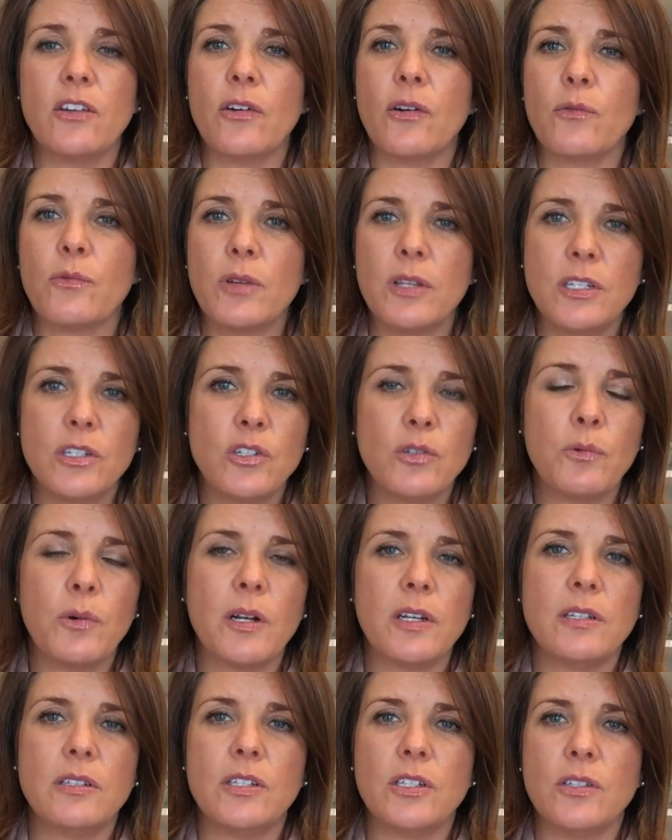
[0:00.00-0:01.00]
I really do
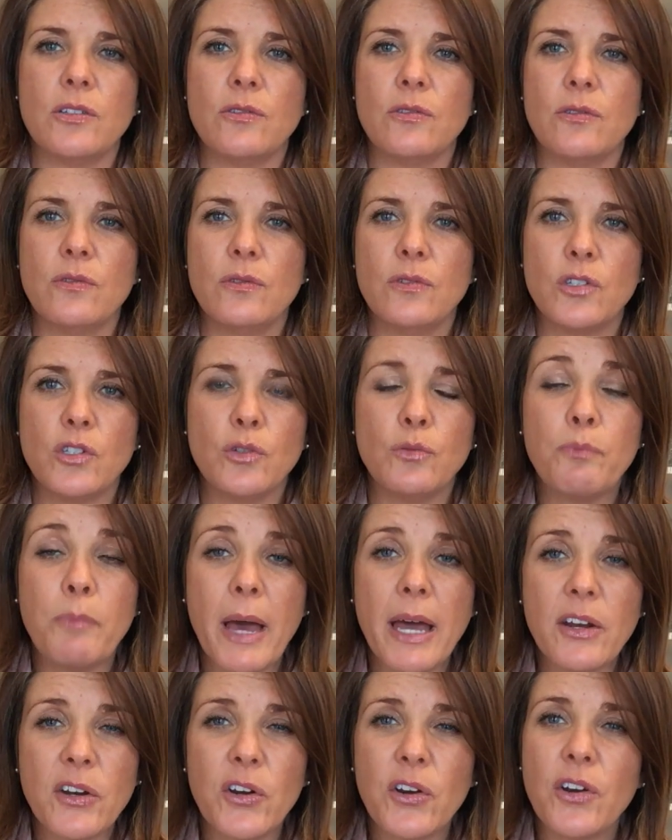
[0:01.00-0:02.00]
want to do
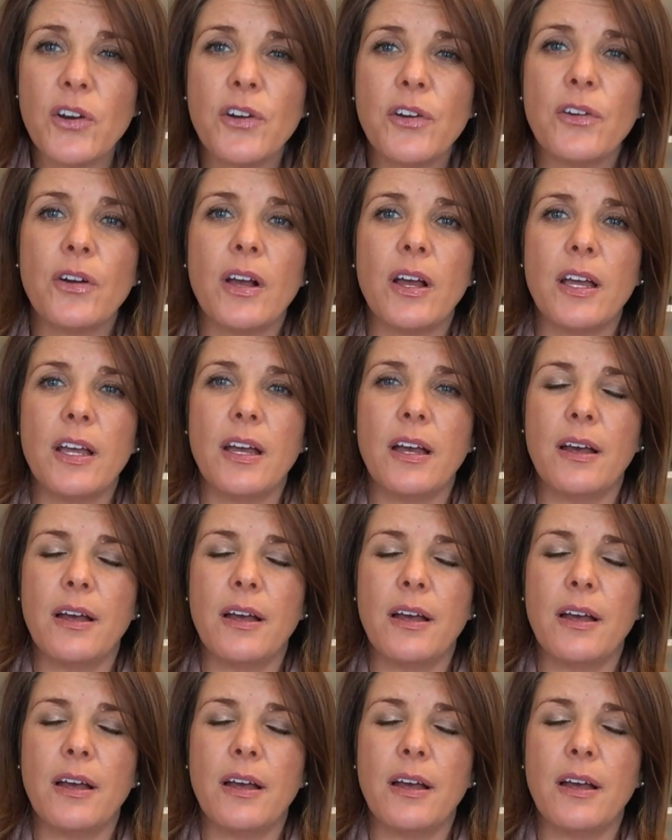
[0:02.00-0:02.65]
better